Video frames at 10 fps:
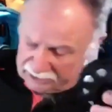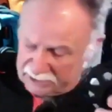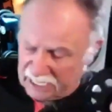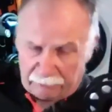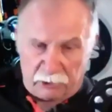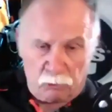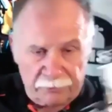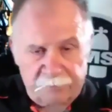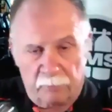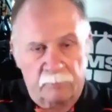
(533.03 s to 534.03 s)
carry it
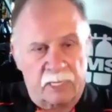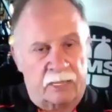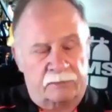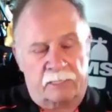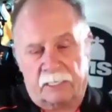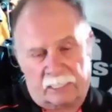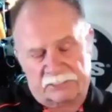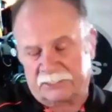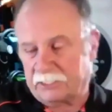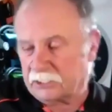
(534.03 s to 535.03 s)
with them. And I
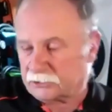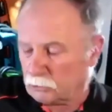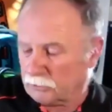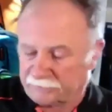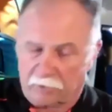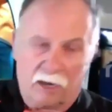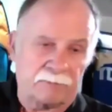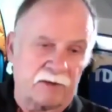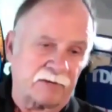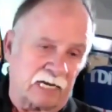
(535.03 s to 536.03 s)
see this all the time.
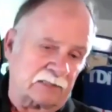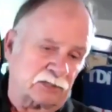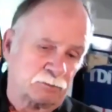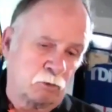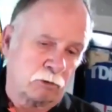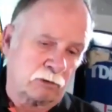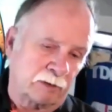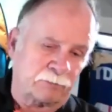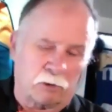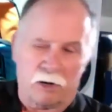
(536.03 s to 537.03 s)
They've got the spool
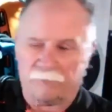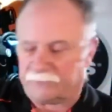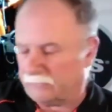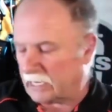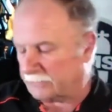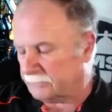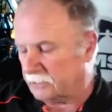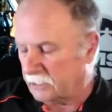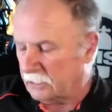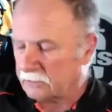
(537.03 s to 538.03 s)
clipped off. They've got
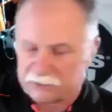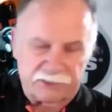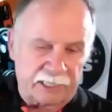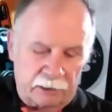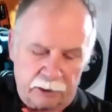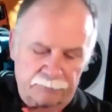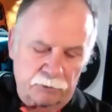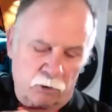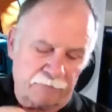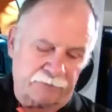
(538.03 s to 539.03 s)
this thing clipped
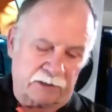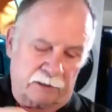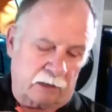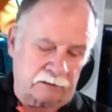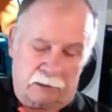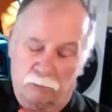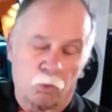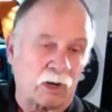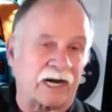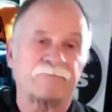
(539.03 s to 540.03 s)
off on
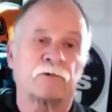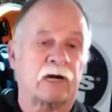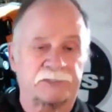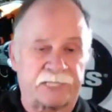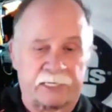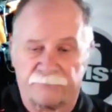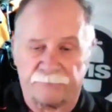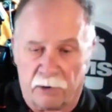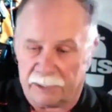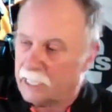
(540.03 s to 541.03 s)
whatever else they could
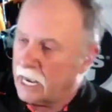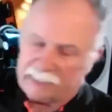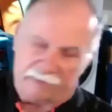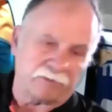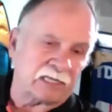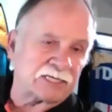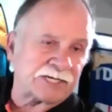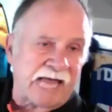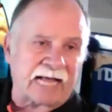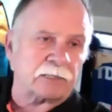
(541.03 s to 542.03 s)
find. And everything's
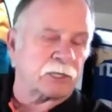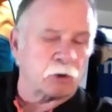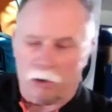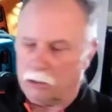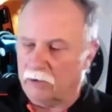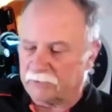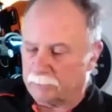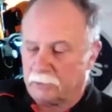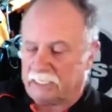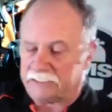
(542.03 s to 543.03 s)
dangling all over the
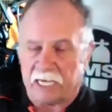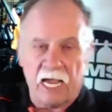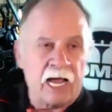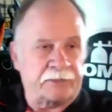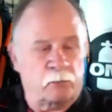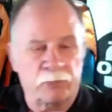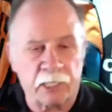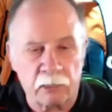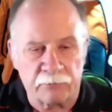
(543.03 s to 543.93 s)
place. And then when they go to